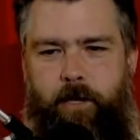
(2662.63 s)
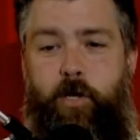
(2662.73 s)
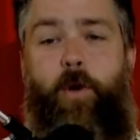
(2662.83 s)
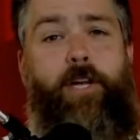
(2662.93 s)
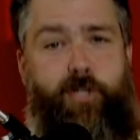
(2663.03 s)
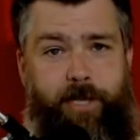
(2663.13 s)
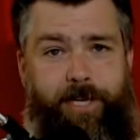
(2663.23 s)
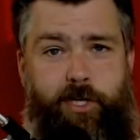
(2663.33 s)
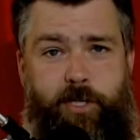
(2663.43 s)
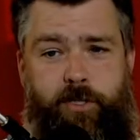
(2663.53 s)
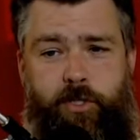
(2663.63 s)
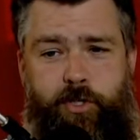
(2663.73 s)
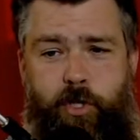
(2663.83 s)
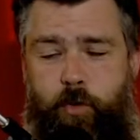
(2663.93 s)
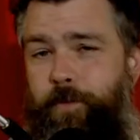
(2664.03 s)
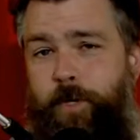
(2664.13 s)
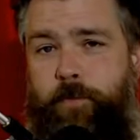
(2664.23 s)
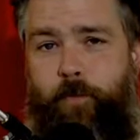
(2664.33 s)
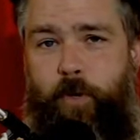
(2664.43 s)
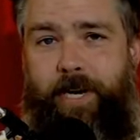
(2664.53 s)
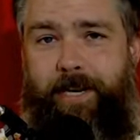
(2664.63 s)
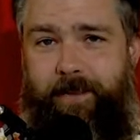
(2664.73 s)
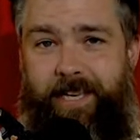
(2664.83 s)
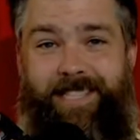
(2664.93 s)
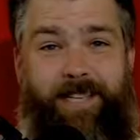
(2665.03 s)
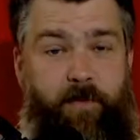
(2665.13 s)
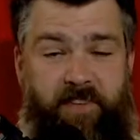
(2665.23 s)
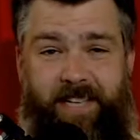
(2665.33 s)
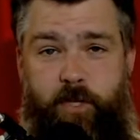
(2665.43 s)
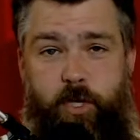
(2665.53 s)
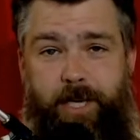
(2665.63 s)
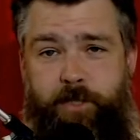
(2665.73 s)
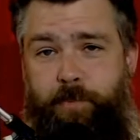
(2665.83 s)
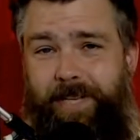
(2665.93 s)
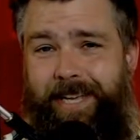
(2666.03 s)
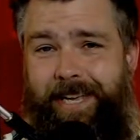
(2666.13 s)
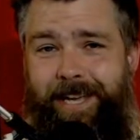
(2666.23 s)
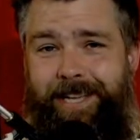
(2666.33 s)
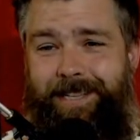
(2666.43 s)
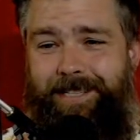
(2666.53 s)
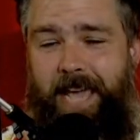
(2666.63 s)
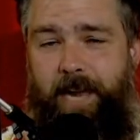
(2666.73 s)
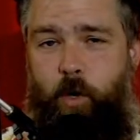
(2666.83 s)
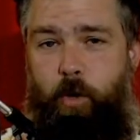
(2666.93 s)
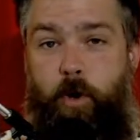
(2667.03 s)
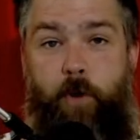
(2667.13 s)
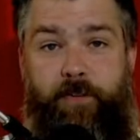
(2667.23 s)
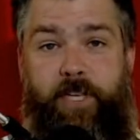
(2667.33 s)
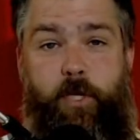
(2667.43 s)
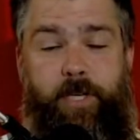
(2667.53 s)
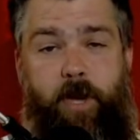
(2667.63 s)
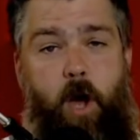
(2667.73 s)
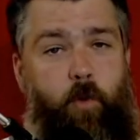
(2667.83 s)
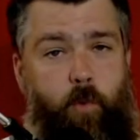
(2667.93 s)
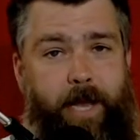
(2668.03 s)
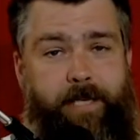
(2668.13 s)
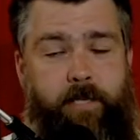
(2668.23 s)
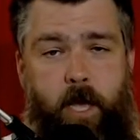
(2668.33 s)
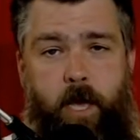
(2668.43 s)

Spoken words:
Congratulations to you. You don't win anything except the fact that you got to play this category. And hopefully you did all right.